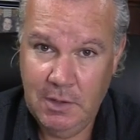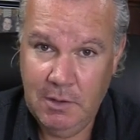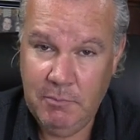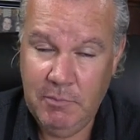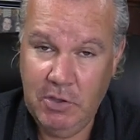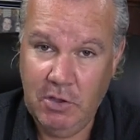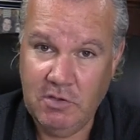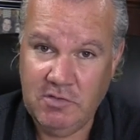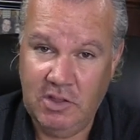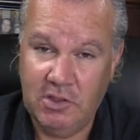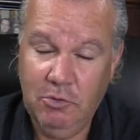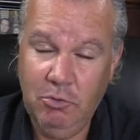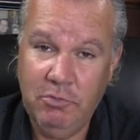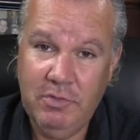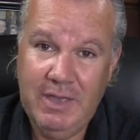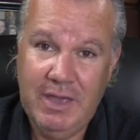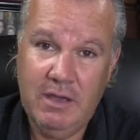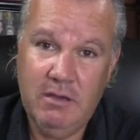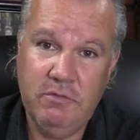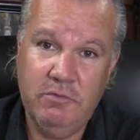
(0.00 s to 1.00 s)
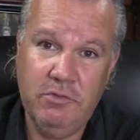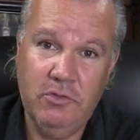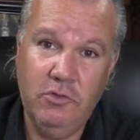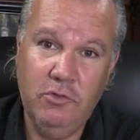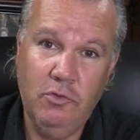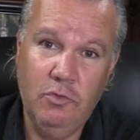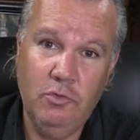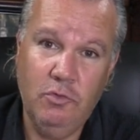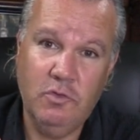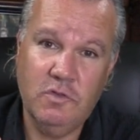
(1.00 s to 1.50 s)
Because I know they have the
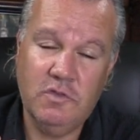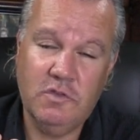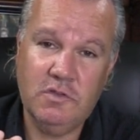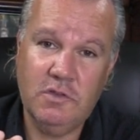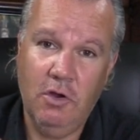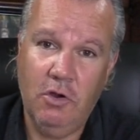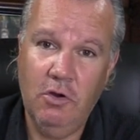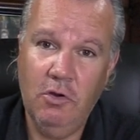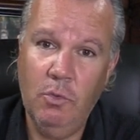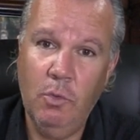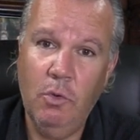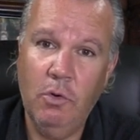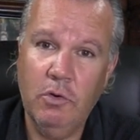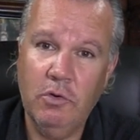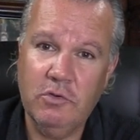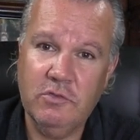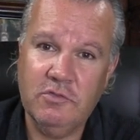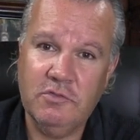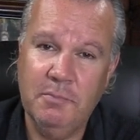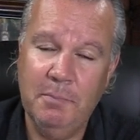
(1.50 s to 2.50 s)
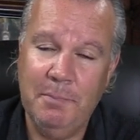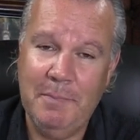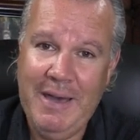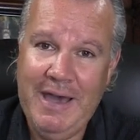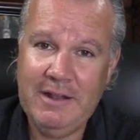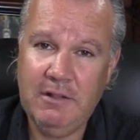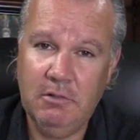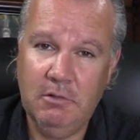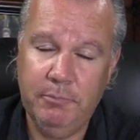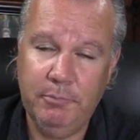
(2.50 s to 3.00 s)
new Star Wars
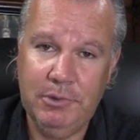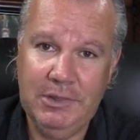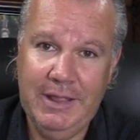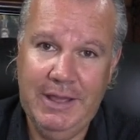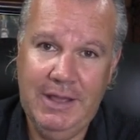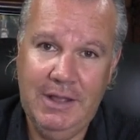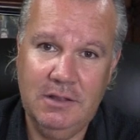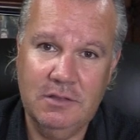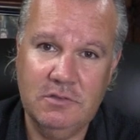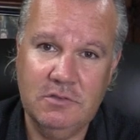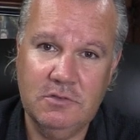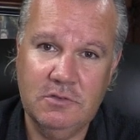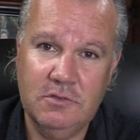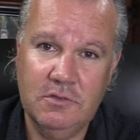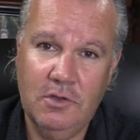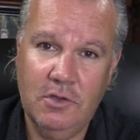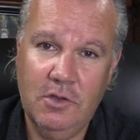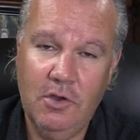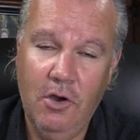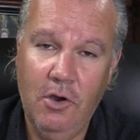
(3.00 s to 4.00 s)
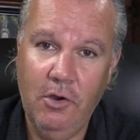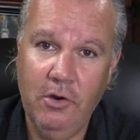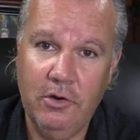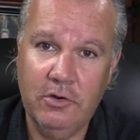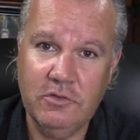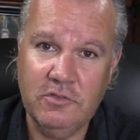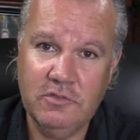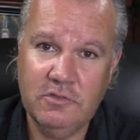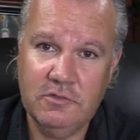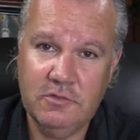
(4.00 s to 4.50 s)
Battle Plan
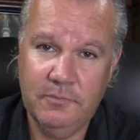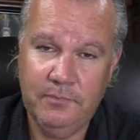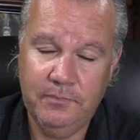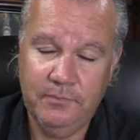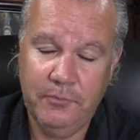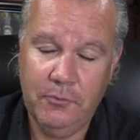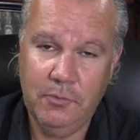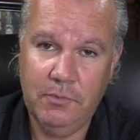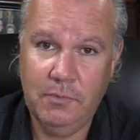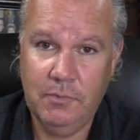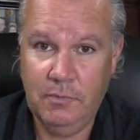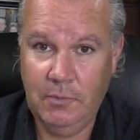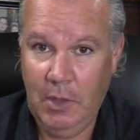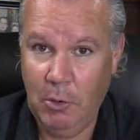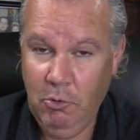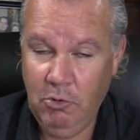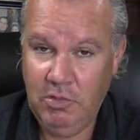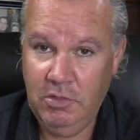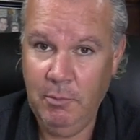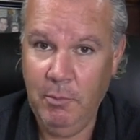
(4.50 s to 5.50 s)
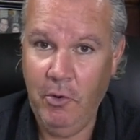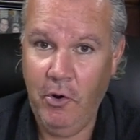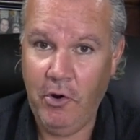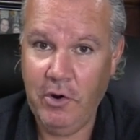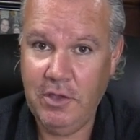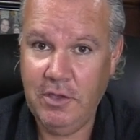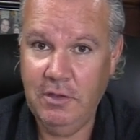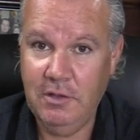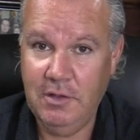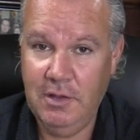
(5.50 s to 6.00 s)
cards out in the
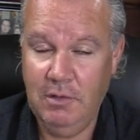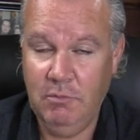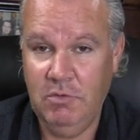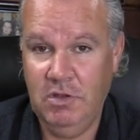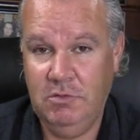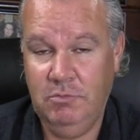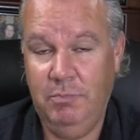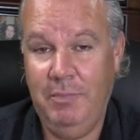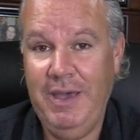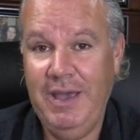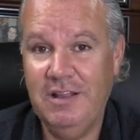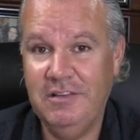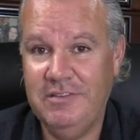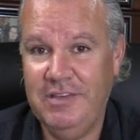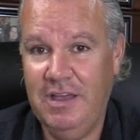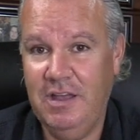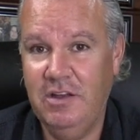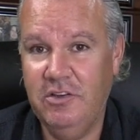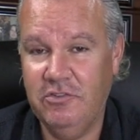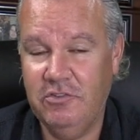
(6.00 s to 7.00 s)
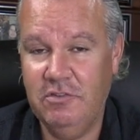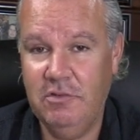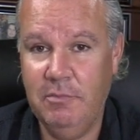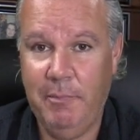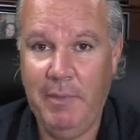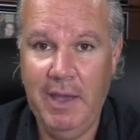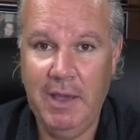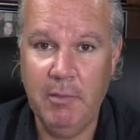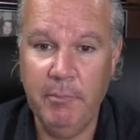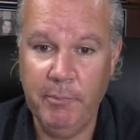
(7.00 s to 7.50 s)
market and it's my intention to
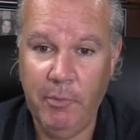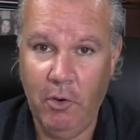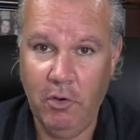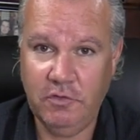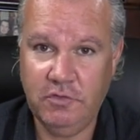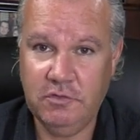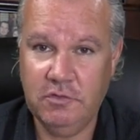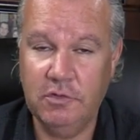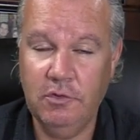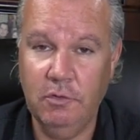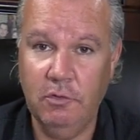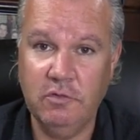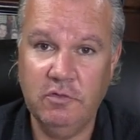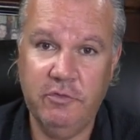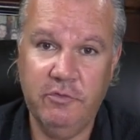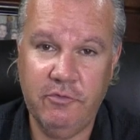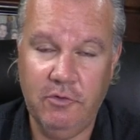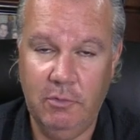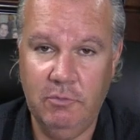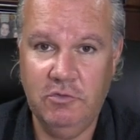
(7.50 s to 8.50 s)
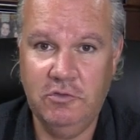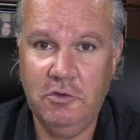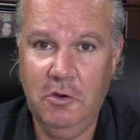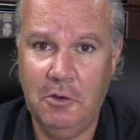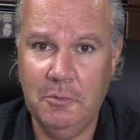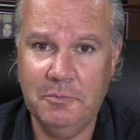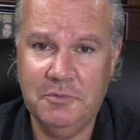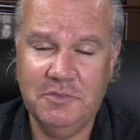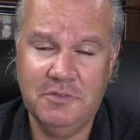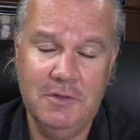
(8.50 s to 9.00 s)
buy a box of those from
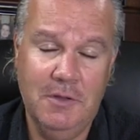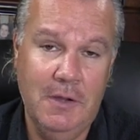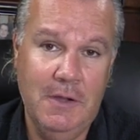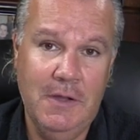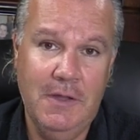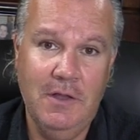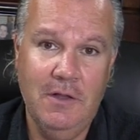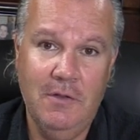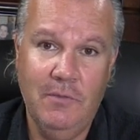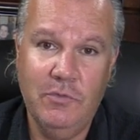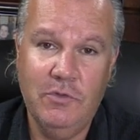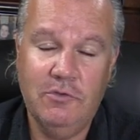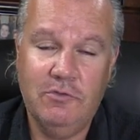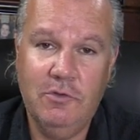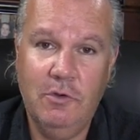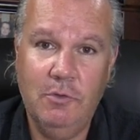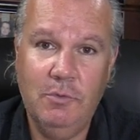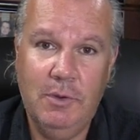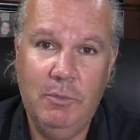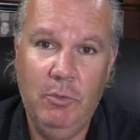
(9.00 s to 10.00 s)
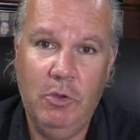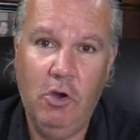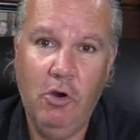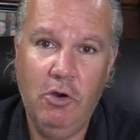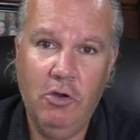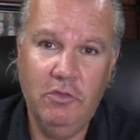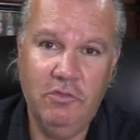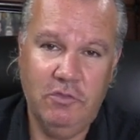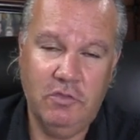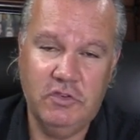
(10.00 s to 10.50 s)
Topps. So when we got
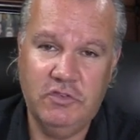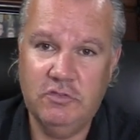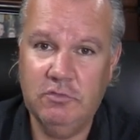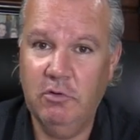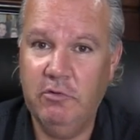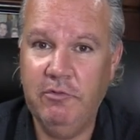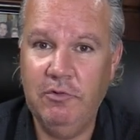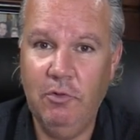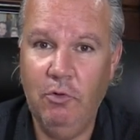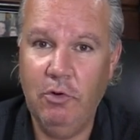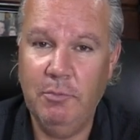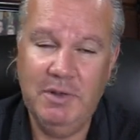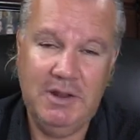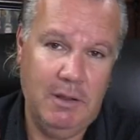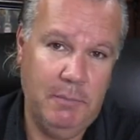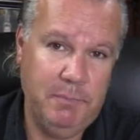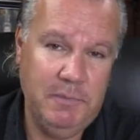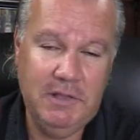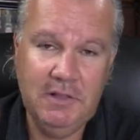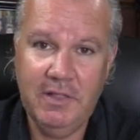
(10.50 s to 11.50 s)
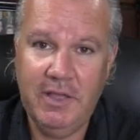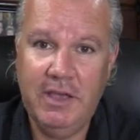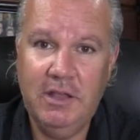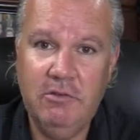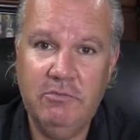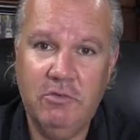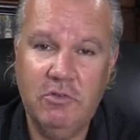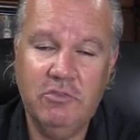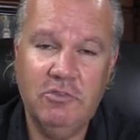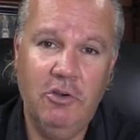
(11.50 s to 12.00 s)
onto the show floor, I made a beeline
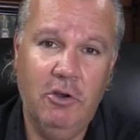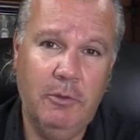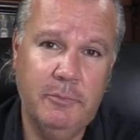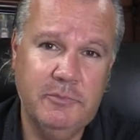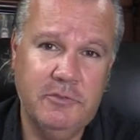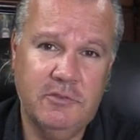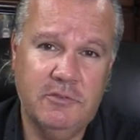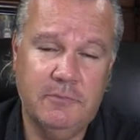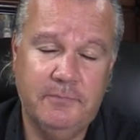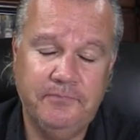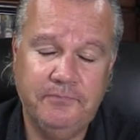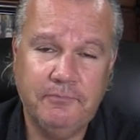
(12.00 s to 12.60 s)
for Topps